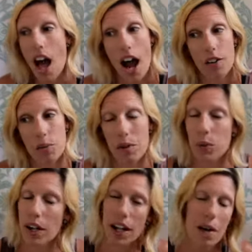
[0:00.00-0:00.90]
I remember
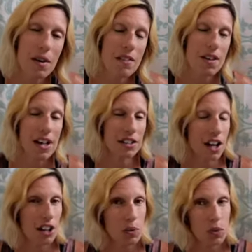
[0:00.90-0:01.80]
when I got my van
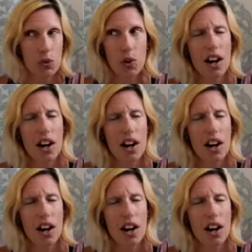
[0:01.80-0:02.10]
tires before,